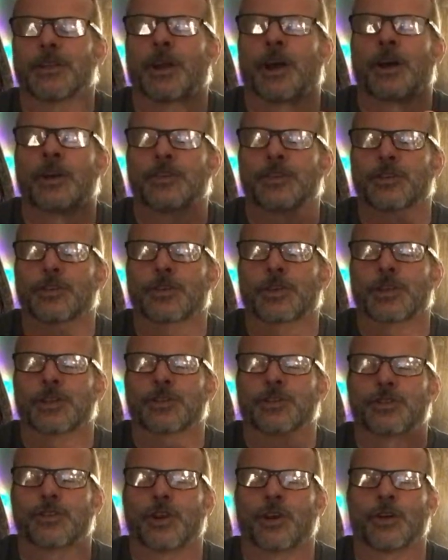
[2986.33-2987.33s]
also can
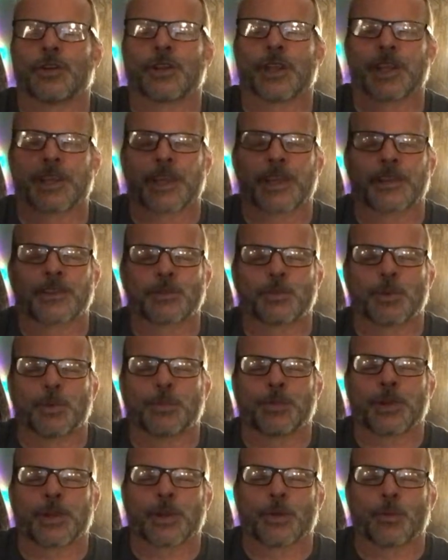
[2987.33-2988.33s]
show like as we
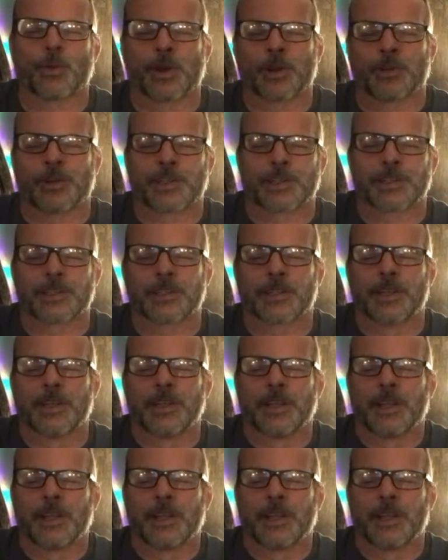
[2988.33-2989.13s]
bring awareness